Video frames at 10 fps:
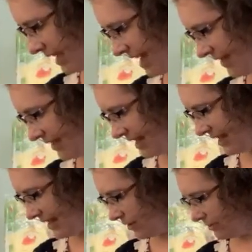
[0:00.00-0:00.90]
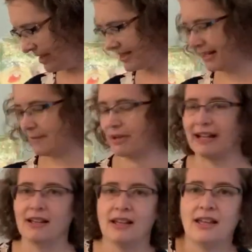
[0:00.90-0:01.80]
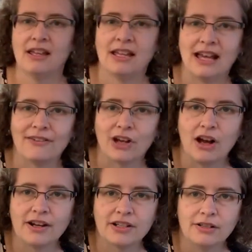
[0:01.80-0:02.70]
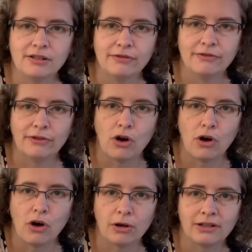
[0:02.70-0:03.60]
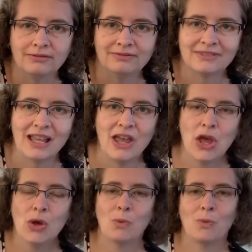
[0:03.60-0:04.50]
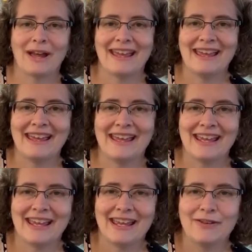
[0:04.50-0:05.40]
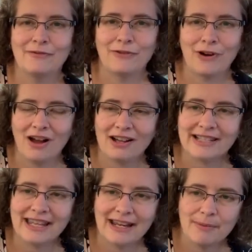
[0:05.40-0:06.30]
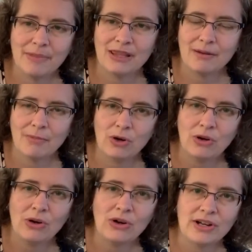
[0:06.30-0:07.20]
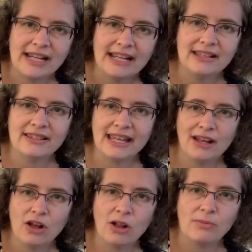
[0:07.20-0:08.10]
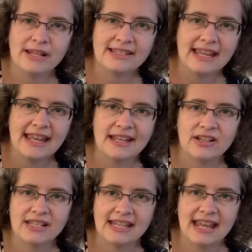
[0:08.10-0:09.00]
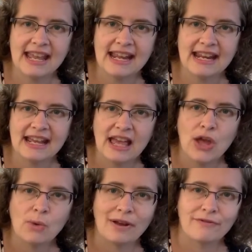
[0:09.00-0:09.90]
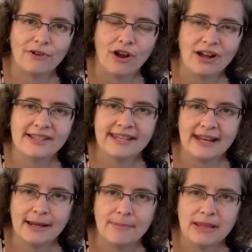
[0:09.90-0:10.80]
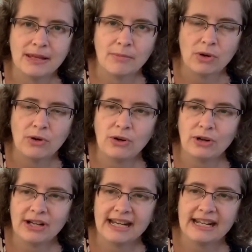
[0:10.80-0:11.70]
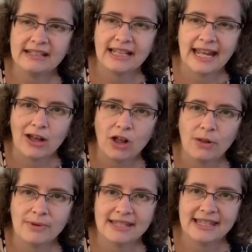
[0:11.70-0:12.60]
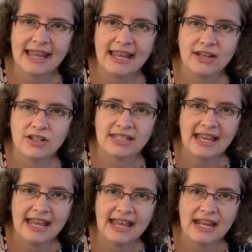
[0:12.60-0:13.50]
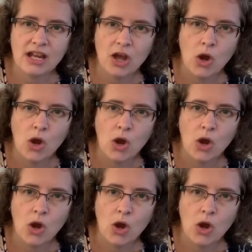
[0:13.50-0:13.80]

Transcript: And then who else did I bring? I've got frog. When frogs get up in the morning, they always say good day. When frogs get up in the morning, they always say good day.